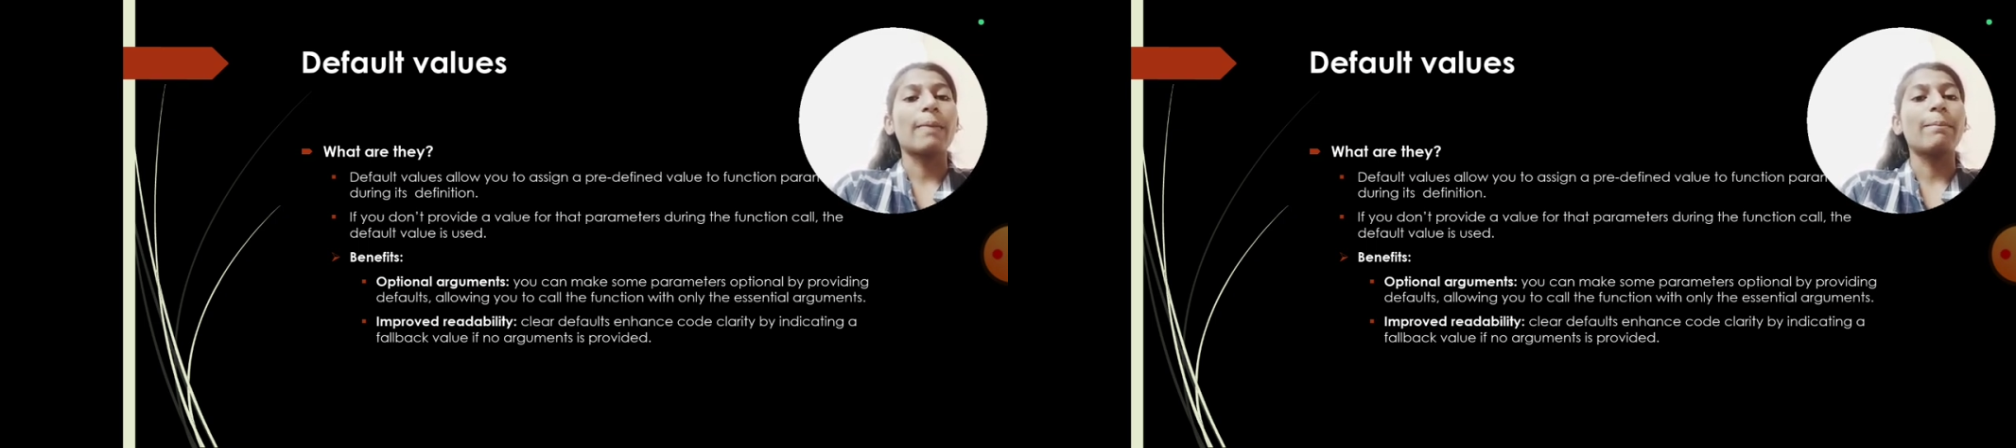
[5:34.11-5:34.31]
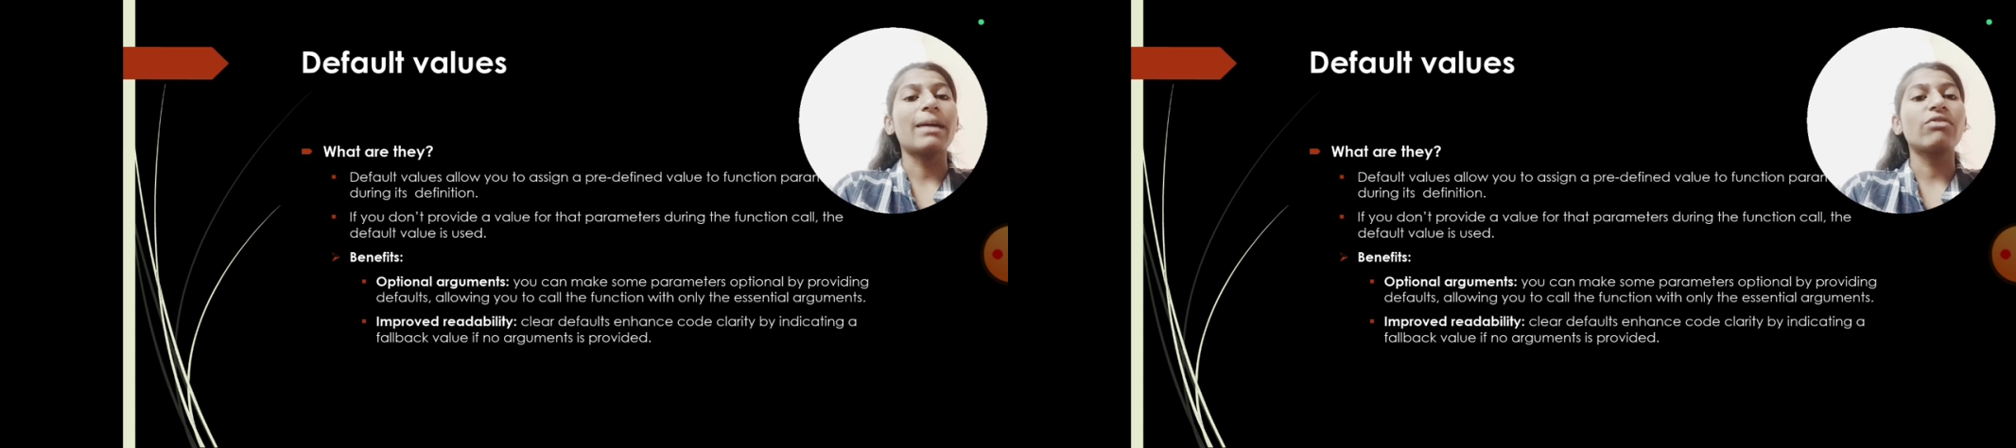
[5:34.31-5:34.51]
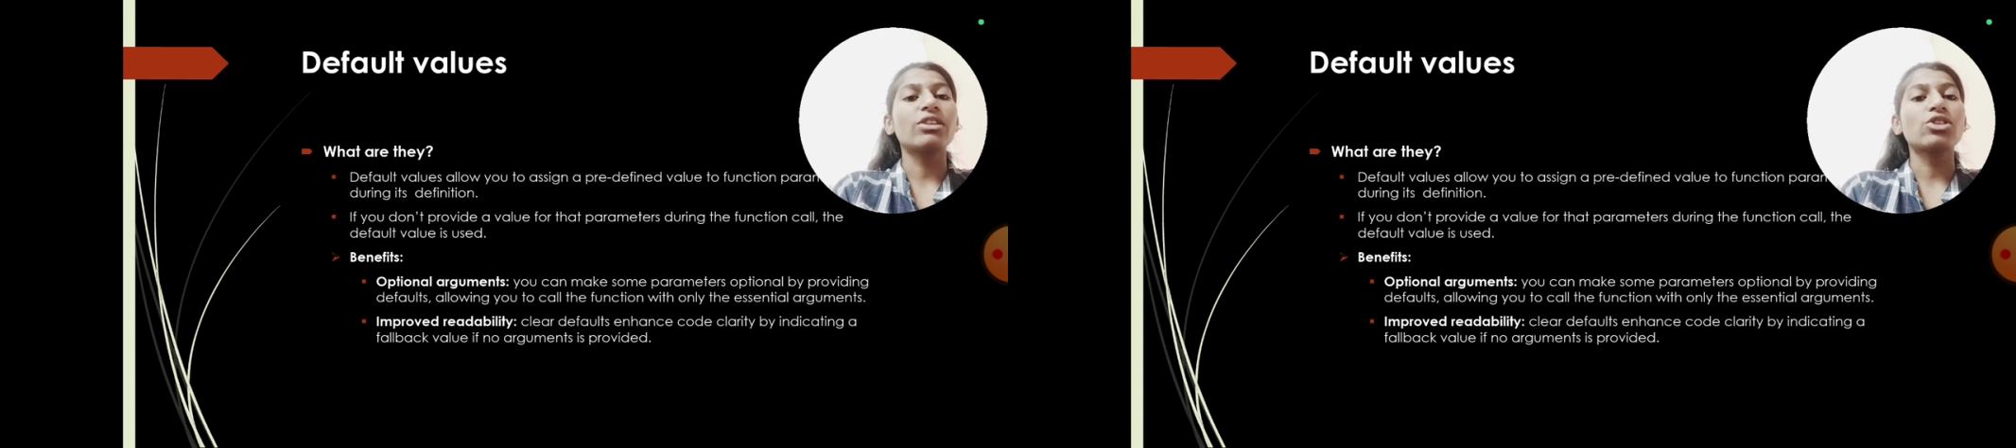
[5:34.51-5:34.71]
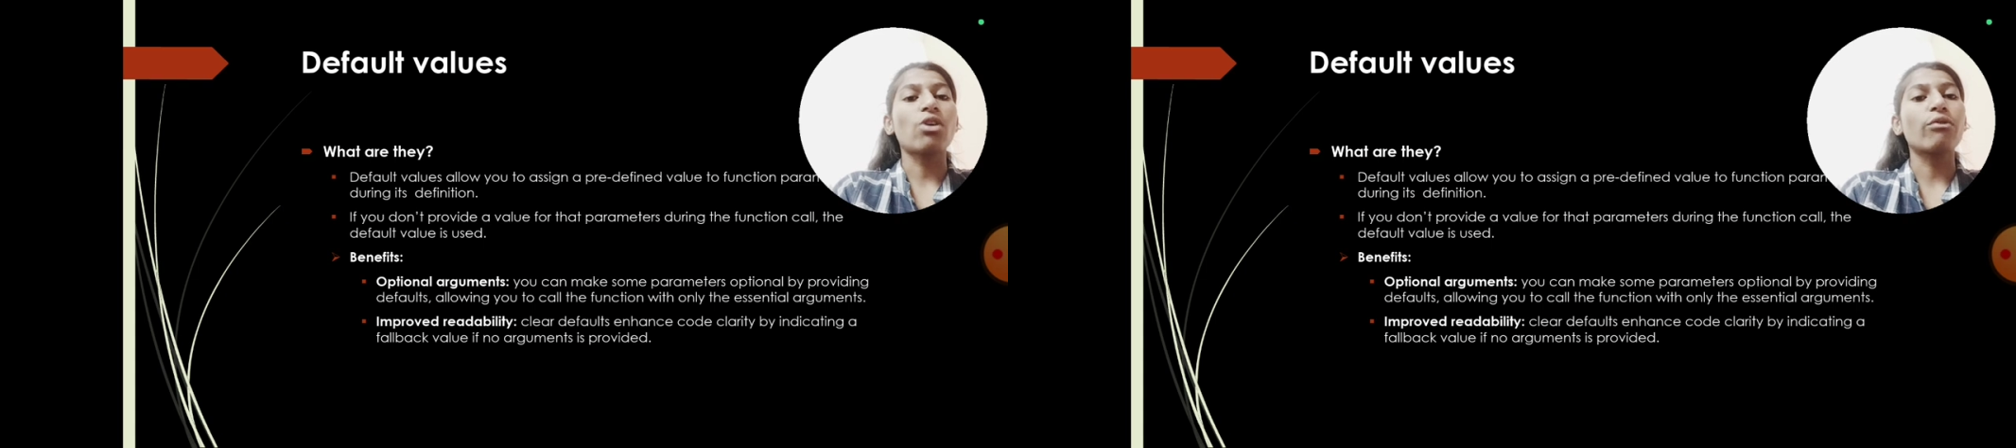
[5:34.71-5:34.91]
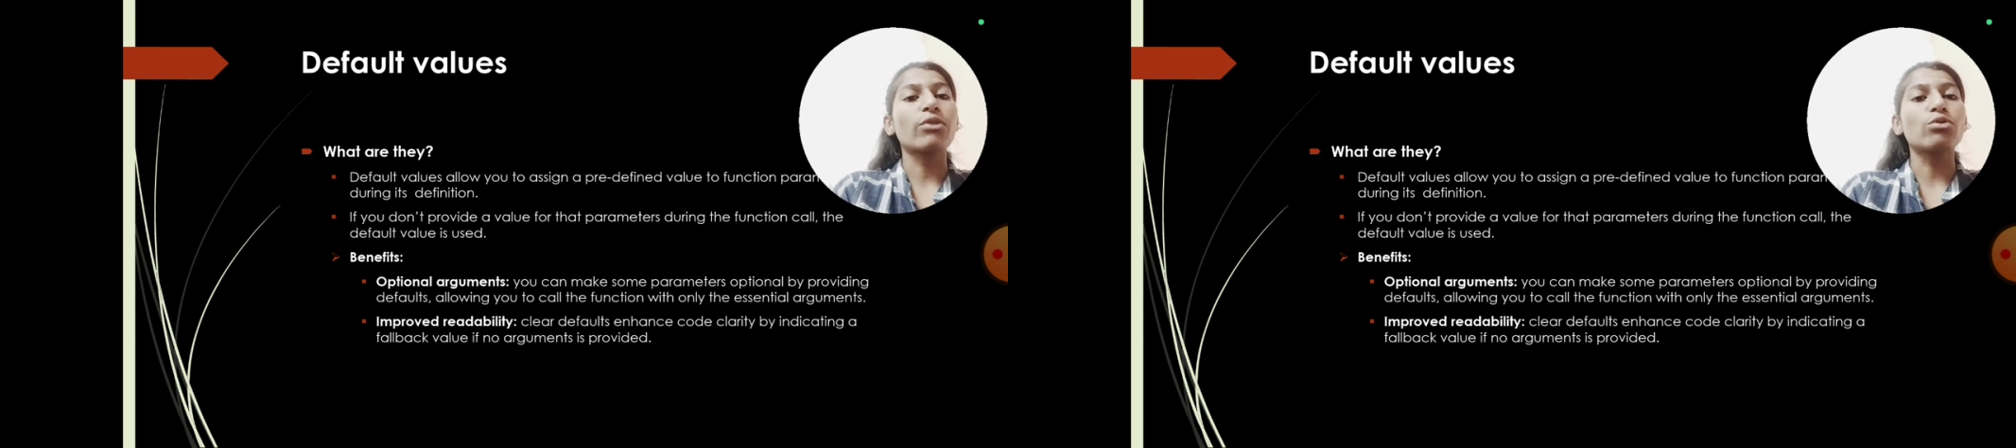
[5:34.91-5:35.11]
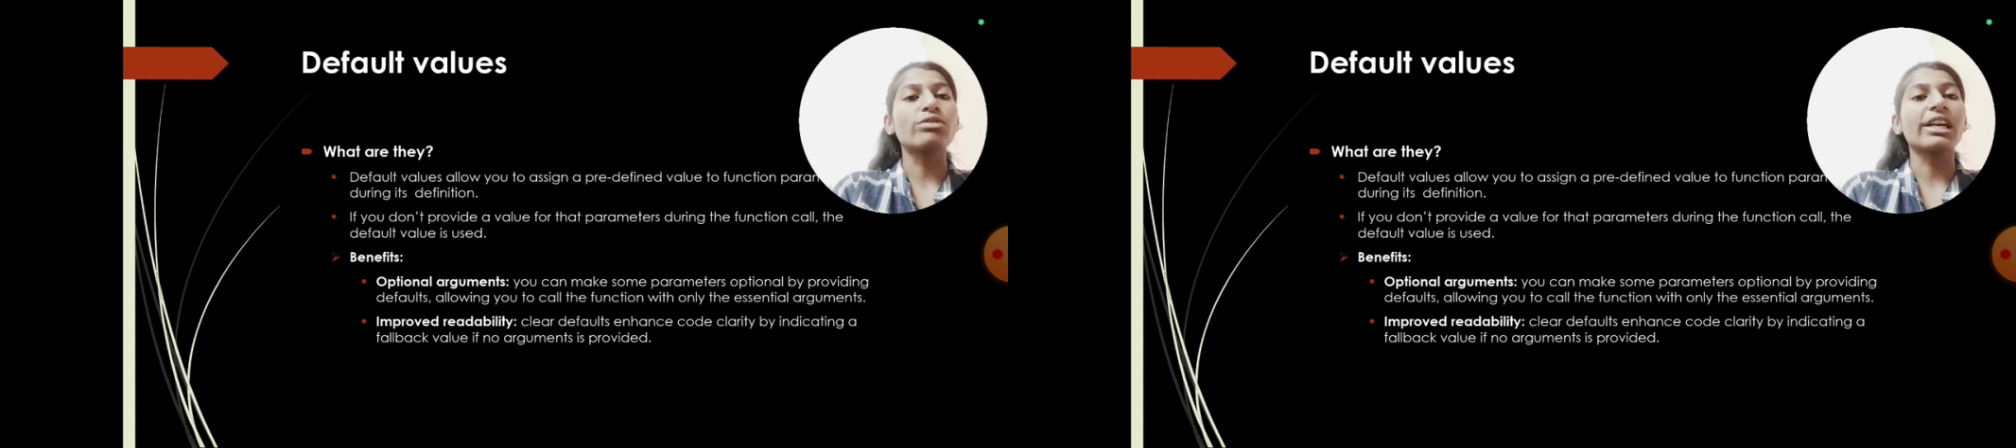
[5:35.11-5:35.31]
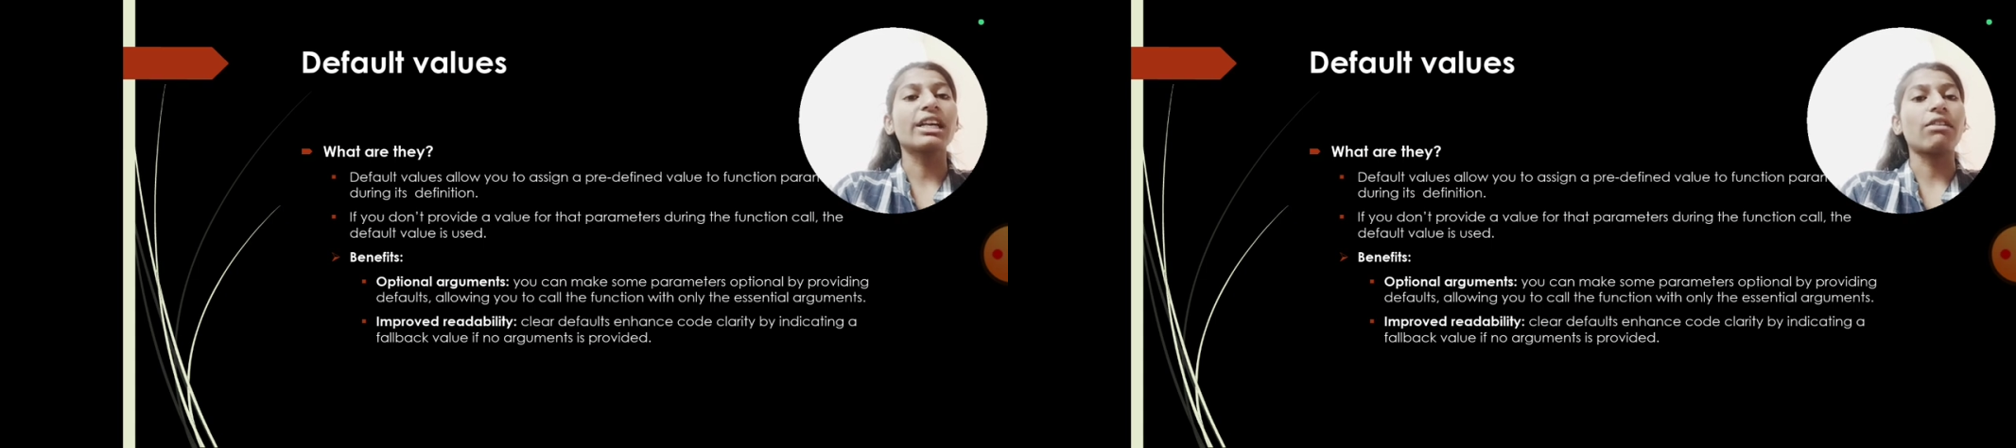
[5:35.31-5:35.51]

Benefits of using